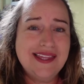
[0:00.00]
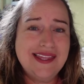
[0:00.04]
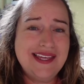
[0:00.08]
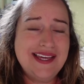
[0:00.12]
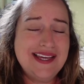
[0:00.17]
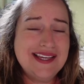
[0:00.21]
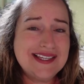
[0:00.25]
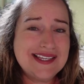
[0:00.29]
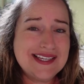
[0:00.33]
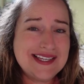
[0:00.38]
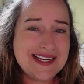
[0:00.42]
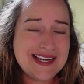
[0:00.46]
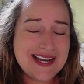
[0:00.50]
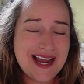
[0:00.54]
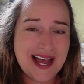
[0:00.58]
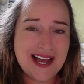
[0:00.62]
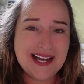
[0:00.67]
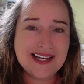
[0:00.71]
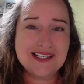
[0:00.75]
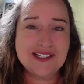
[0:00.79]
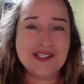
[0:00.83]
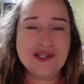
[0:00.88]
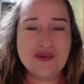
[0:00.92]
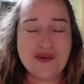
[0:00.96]
These
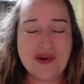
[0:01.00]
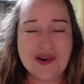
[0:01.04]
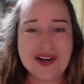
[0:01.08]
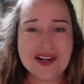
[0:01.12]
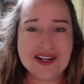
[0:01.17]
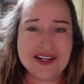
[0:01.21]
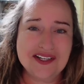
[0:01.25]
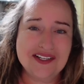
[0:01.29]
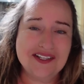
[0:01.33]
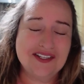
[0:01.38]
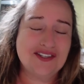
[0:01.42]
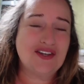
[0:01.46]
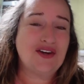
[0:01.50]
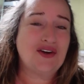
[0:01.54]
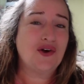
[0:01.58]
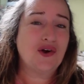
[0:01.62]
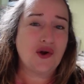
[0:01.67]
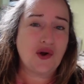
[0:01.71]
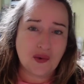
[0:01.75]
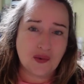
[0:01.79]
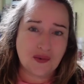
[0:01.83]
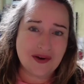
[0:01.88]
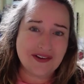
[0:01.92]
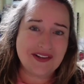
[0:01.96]
next ones
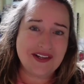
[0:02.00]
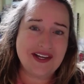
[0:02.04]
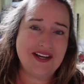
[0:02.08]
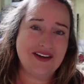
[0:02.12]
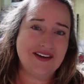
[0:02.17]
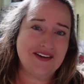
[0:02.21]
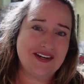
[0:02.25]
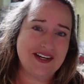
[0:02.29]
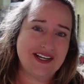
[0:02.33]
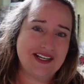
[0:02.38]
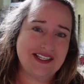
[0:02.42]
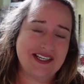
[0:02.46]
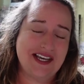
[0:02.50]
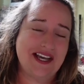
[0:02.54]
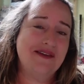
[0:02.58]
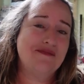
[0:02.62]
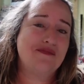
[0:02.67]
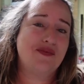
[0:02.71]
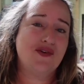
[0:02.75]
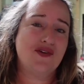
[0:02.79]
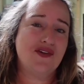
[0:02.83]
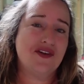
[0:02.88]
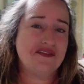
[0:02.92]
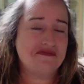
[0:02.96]
are a really good
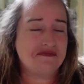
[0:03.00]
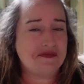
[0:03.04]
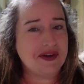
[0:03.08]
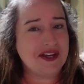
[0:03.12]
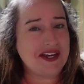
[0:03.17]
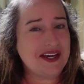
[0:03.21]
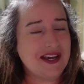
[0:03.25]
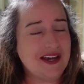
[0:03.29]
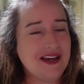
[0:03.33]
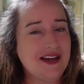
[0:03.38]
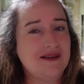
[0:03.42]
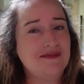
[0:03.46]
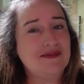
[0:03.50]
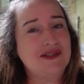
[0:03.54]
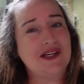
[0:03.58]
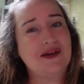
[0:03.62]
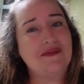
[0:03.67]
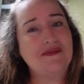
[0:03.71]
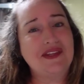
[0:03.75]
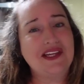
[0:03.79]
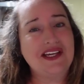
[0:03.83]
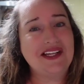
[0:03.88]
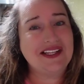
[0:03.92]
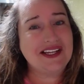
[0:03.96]
example of picking up
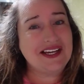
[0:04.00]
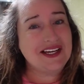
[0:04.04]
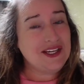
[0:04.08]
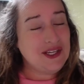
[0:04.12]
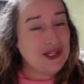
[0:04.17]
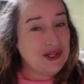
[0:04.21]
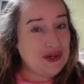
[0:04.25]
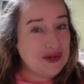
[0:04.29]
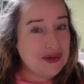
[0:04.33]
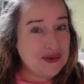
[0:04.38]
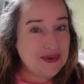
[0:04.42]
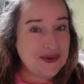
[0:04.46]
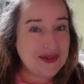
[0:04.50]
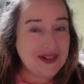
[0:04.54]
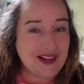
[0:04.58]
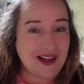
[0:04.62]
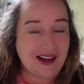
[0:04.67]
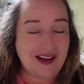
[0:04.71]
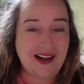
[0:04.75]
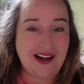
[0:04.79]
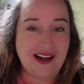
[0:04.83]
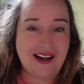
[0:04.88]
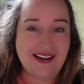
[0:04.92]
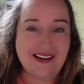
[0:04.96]
something that you
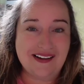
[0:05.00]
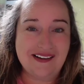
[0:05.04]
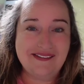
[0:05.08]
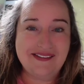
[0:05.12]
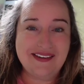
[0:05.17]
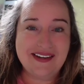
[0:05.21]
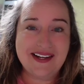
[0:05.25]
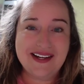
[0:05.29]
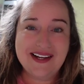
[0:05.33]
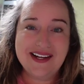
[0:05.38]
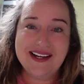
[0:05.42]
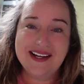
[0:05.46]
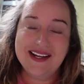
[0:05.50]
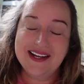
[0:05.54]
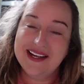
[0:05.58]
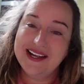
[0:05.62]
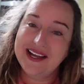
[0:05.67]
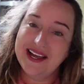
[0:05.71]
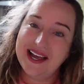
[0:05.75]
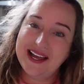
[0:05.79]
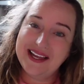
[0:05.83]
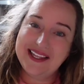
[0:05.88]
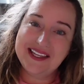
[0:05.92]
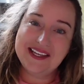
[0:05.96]
love
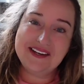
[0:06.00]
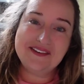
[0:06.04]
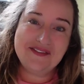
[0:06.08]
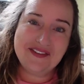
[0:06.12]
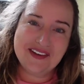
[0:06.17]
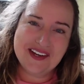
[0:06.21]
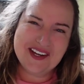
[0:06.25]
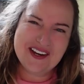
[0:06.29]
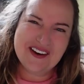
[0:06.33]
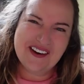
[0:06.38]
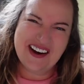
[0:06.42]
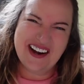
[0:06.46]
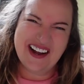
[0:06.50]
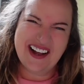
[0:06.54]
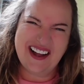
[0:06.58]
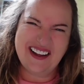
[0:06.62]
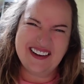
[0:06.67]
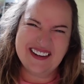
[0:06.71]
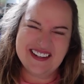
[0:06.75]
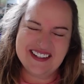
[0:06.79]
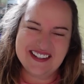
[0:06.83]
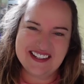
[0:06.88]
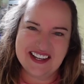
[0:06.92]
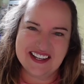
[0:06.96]
and then figuring
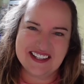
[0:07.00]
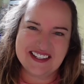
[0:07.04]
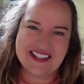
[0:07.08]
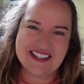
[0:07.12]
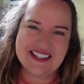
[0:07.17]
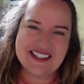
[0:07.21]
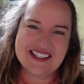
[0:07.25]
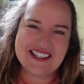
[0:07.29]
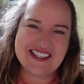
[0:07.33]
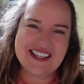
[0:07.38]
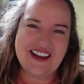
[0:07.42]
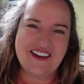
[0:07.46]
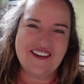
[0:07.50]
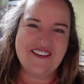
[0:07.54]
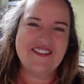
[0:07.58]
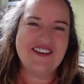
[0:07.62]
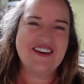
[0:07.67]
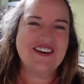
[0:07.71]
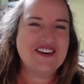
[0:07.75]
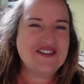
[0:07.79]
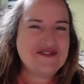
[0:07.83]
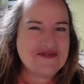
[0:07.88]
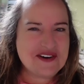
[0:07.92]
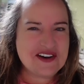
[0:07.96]
out it doesn't sell
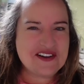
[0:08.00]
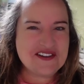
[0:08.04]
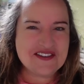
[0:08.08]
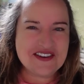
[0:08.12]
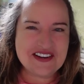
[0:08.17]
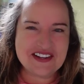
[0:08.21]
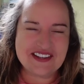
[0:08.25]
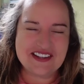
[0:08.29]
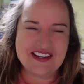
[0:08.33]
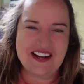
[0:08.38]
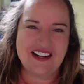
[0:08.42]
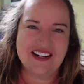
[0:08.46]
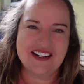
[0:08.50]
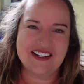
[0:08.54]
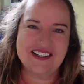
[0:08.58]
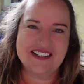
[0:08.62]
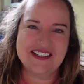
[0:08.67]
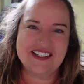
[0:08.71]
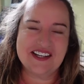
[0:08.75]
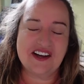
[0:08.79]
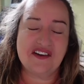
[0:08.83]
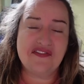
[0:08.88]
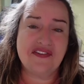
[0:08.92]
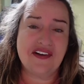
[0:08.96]
very well or it's not going
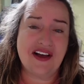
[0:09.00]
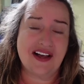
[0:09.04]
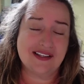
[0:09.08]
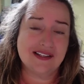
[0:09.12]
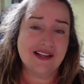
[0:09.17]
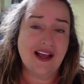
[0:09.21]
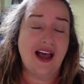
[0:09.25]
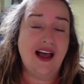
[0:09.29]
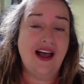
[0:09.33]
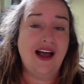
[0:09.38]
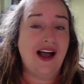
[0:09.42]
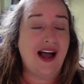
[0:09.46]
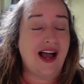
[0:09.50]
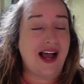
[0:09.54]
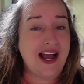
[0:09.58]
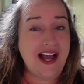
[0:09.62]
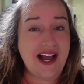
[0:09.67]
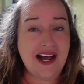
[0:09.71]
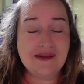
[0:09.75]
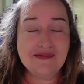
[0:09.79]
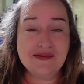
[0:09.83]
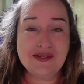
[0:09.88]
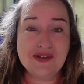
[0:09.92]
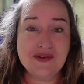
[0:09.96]
to sell fast.
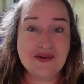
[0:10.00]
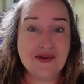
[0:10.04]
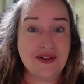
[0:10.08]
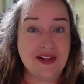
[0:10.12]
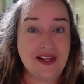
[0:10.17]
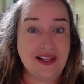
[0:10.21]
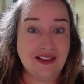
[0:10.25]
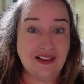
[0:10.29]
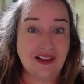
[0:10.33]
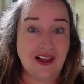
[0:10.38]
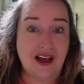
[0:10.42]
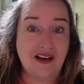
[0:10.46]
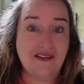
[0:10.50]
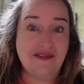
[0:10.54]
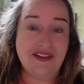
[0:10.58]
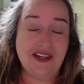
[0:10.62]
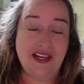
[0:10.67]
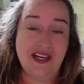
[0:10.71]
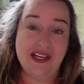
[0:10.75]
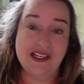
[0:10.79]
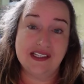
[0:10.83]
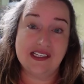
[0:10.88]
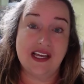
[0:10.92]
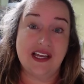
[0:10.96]
I absolutely love
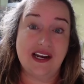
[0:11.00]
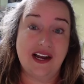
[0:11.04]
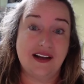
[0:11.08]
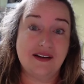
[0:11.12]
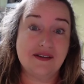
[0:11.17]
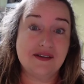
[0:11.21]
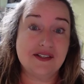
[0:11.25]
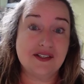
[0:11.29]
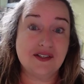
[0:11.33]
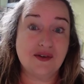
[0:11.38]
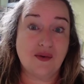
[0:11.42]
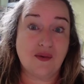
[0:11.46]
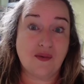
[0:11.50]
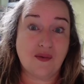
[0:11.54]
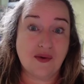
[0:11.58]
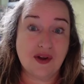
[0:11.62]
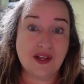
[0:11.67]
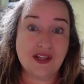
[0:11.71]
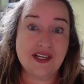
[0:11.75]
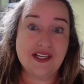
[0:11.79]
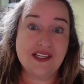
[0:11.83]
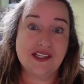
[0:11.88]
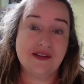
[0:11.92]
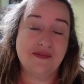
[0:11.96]
these and I was
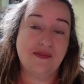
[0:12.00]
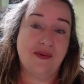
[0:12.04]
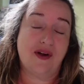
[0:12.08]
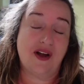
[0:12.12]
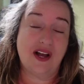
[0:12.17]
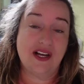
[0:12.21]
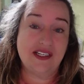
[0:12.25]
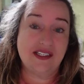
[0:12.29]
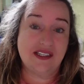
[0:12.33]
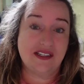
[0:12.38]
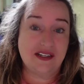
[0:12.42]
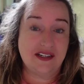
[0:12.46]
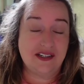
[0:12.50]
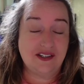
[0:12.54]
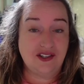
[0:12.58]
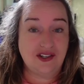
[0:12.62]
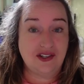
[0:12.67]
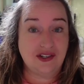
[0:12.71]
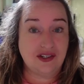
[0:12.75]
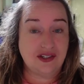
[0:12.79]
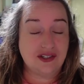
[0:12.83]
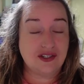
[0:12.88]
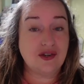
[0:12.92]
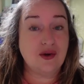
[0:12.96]
really surprised that it
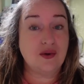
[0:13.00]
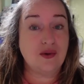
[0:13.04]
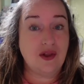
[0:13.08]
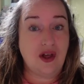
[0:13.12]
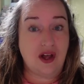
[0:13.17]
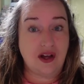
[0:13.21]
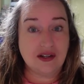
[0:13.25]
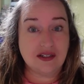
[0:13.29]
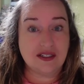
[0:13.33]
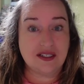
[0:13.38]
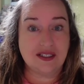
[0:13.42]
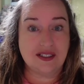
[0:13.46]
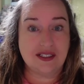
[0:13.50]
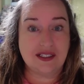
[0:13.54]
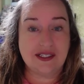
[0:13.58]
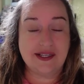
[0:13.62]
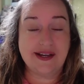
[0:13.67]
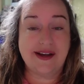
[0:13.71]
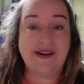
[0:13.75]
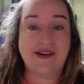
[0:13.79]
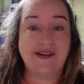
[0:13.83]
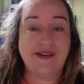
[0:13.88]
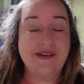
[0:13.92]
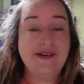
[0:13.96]
took so long to
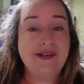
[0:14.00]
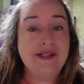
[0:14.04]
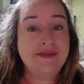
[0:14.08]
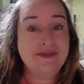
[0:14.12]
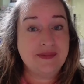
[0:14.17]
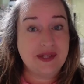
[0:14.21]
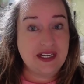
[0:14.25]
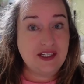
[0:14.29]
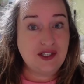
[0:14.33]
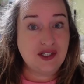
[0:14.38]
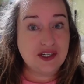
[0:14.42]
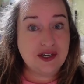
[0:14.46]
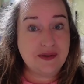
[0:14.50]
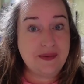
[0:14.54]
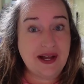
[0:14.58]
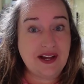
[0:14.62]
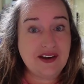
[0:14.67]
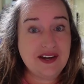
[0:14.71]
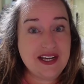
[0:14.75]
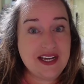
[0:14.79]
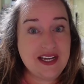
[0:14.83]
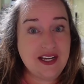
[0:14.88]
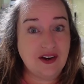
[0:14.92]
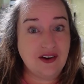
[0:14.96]
sell. They took
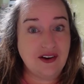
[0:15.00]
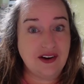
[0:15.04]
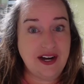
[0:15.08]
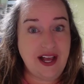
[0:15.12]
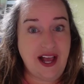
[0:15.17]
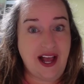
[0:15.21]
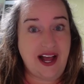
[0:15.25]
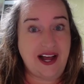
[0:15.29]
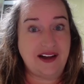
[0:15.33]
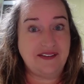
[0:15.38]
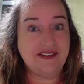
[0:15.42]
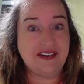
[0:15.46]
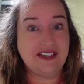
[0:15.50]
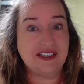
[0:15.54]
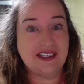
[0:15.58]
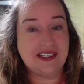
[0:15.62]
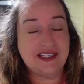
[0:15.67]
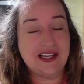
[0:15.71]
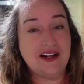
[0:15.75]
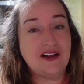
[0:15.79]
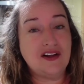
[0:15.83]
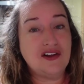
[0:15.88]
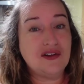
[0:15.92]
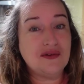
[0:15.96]
about a year and a half to
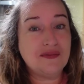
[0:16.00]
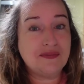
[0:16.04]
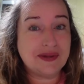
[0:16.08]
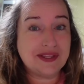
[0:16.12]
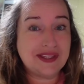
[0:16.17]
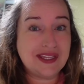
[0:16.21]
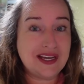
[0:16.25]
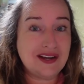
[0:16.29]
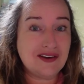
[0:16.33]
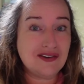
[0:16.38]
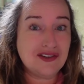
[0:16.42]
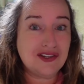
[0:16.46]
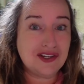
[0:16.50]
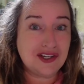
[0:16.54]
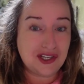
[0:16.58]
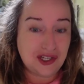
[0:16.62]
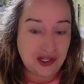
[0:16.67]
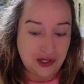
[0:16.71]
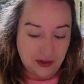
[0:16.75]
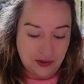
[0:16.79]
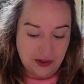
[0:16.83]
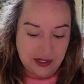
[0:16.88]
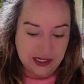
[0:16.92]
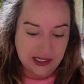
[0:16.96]
sell, but they are the
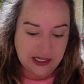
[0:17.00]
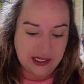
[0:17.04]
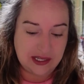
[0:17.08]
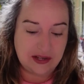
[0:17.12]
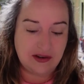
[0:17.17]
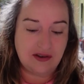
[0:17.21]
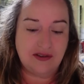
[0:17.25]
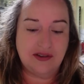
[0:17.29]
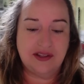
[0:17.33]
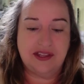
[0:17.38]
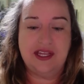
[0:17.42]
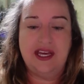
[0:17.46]
cutest little